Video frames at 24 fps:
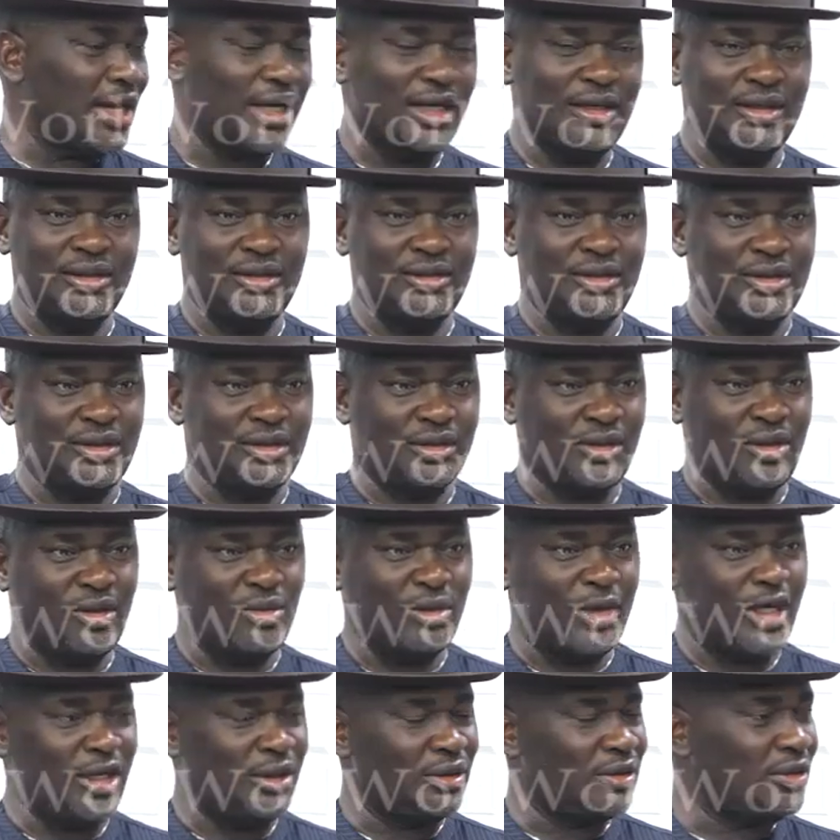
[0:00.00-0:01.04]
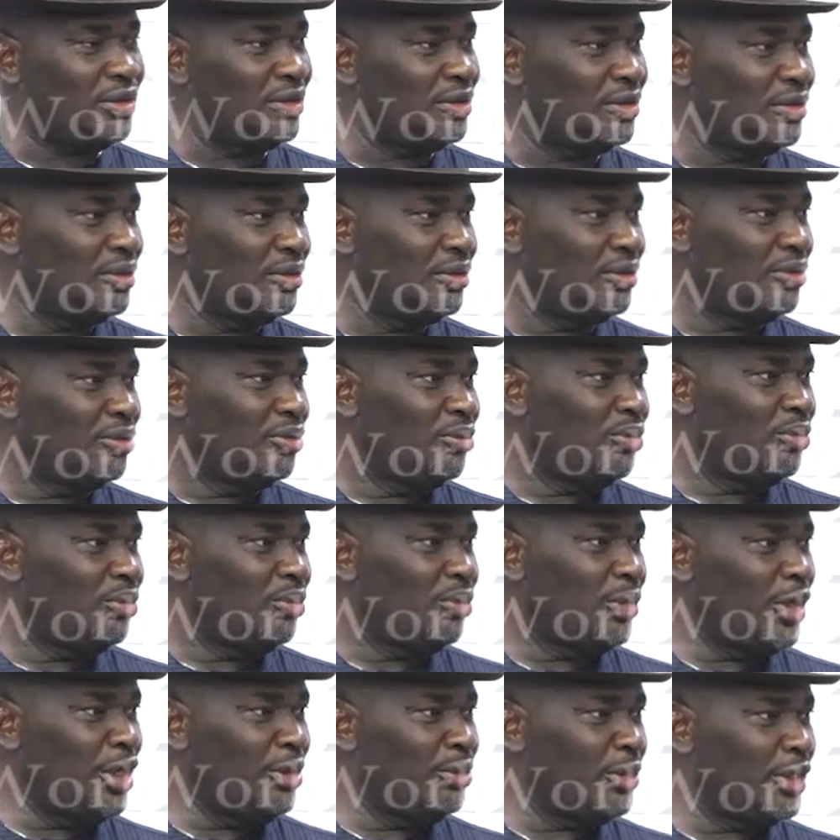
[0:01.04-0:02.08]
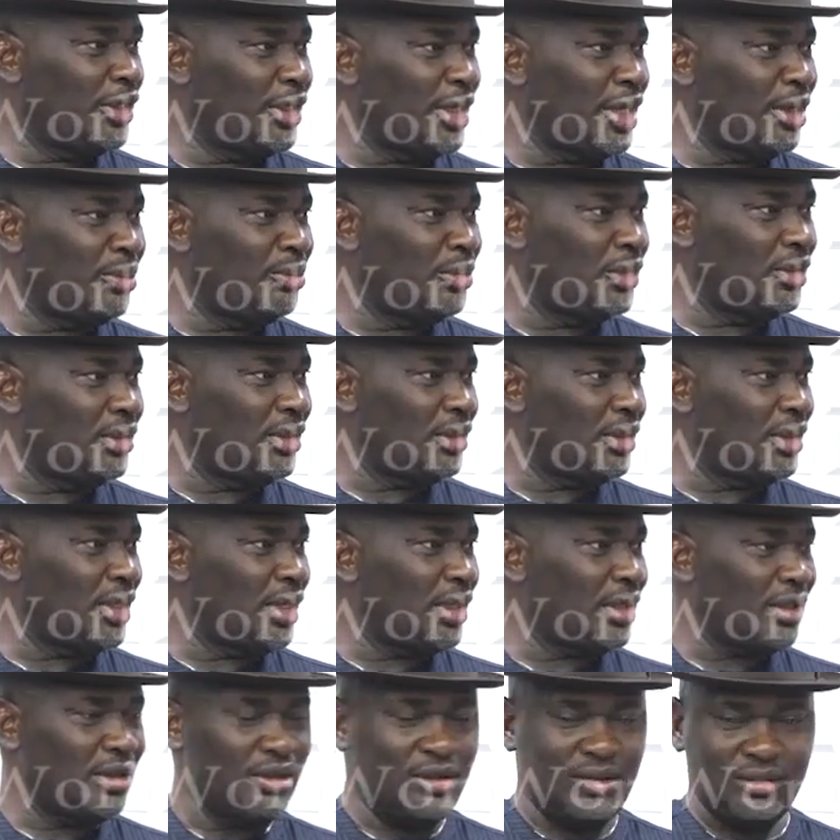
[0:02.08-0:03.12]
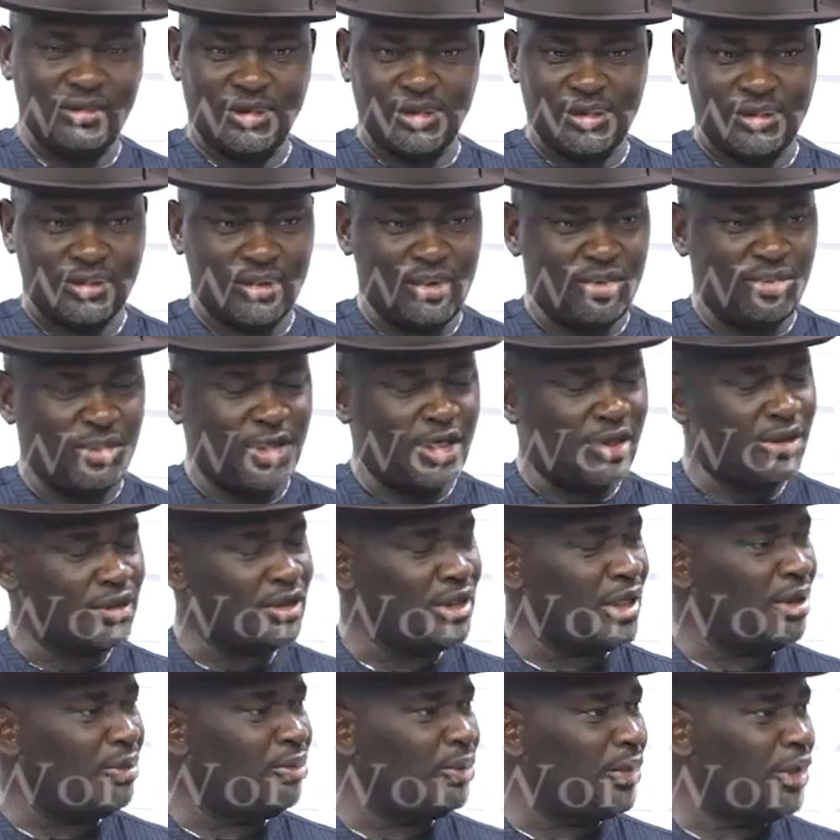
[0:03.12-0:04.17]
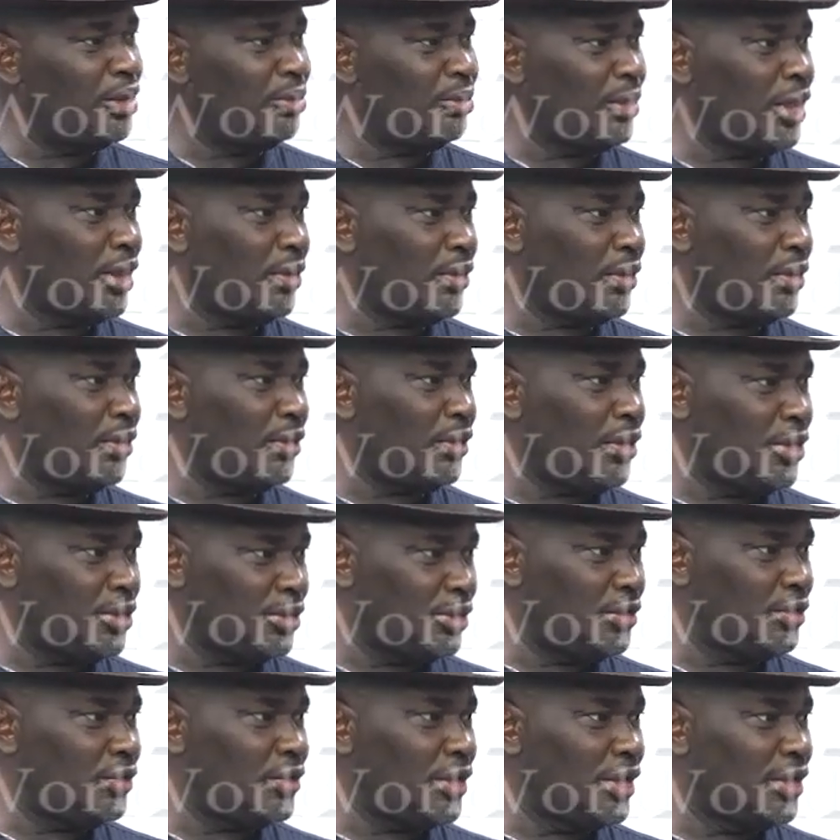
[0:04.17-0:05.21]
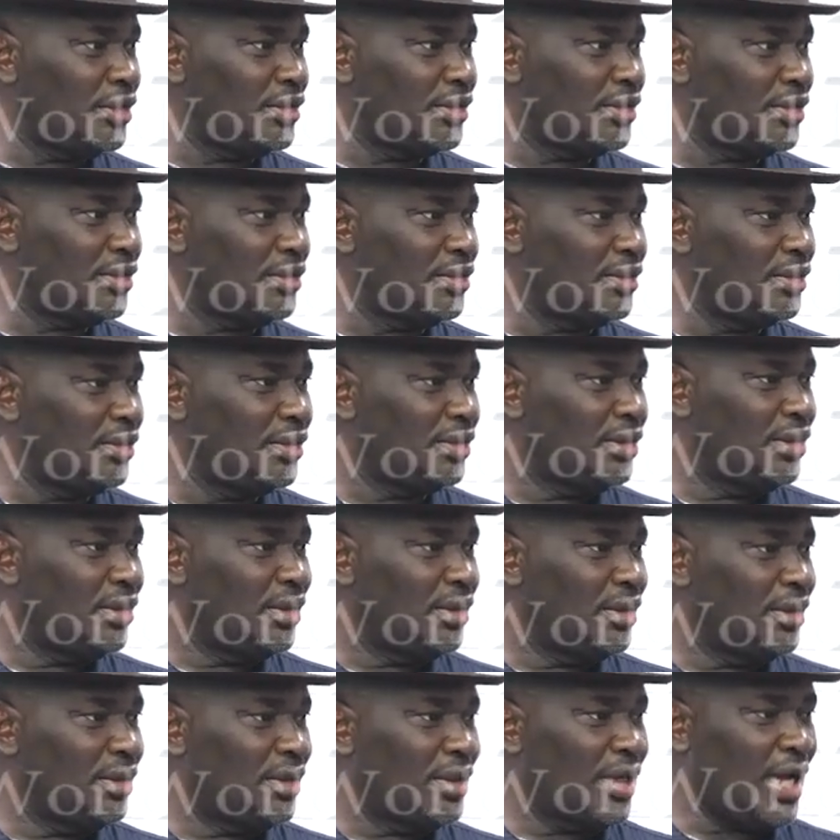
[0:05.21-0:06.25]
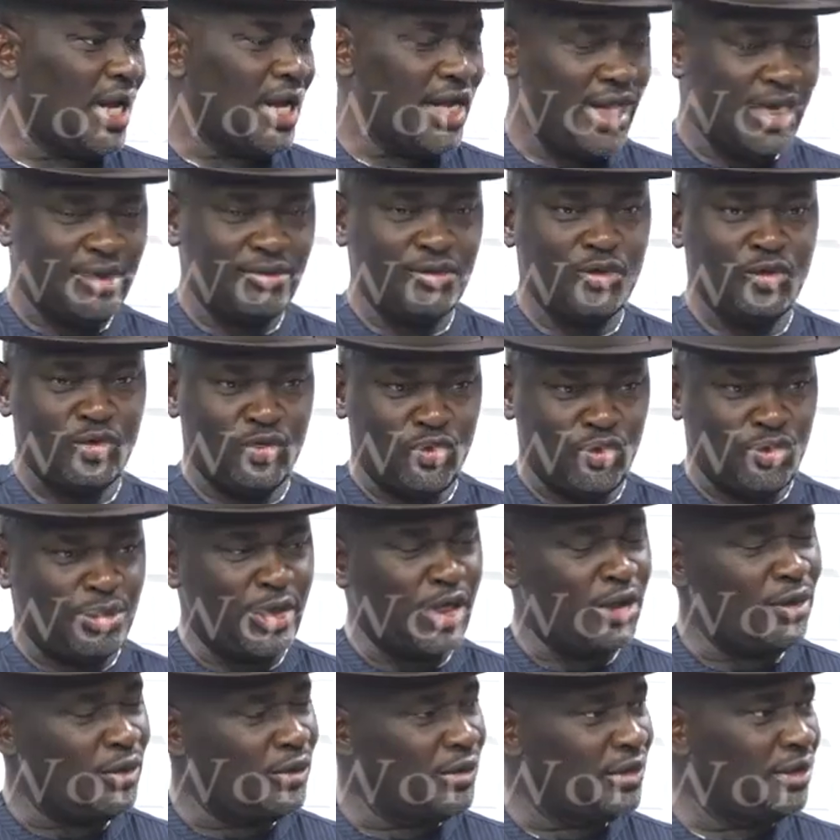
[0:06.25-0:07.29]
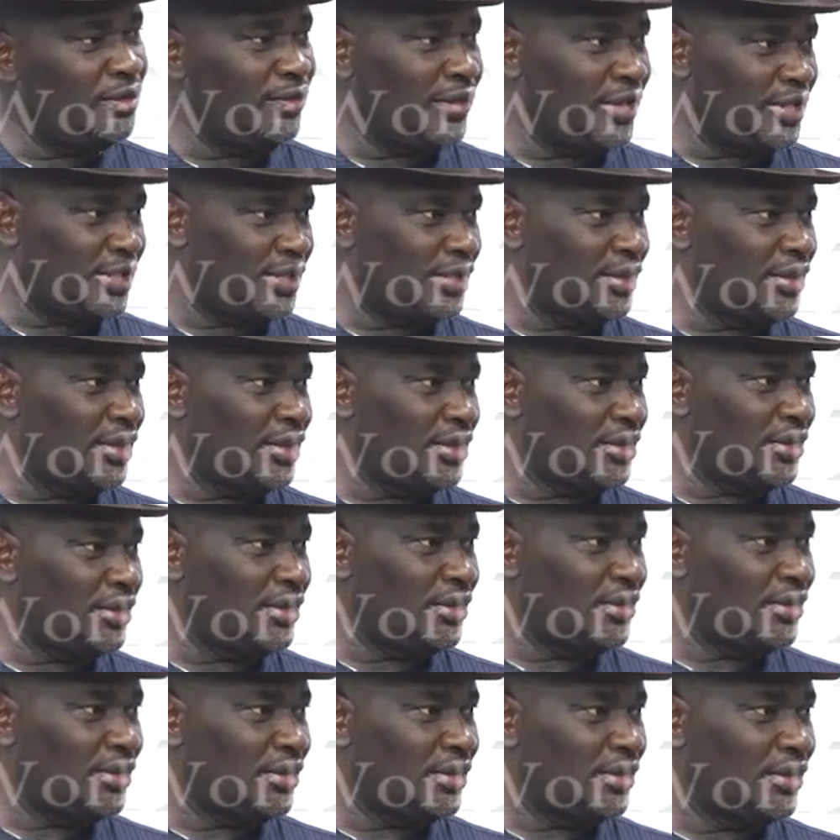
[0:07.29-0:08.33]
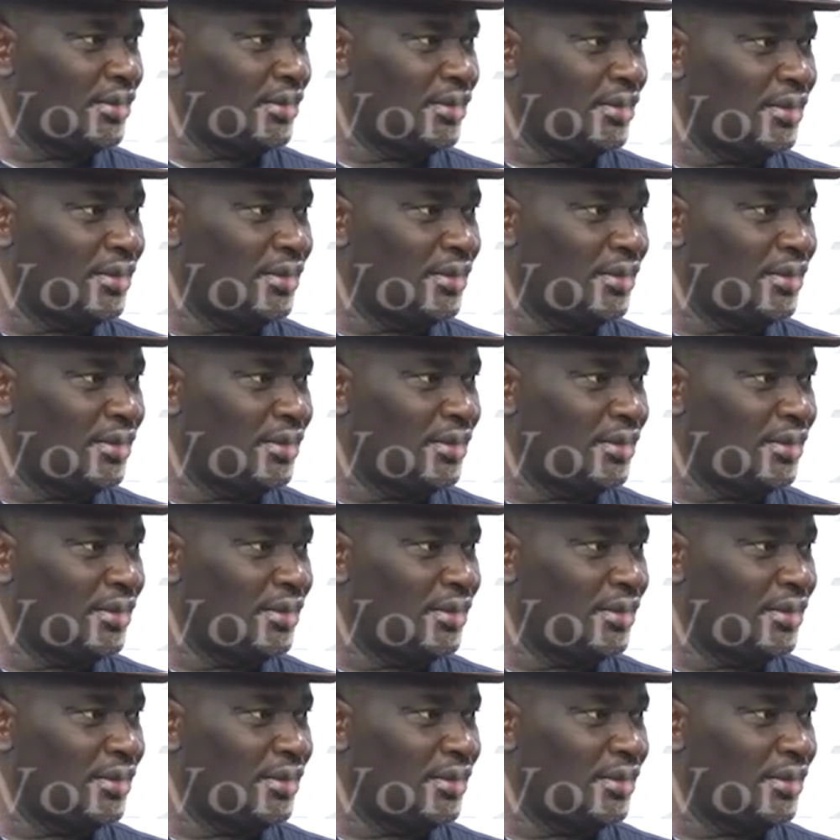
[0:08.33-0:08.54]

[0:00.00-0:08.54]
cannot just come out, blame the army. I cannot just come out and blame my constituents. I have to do my own investigations.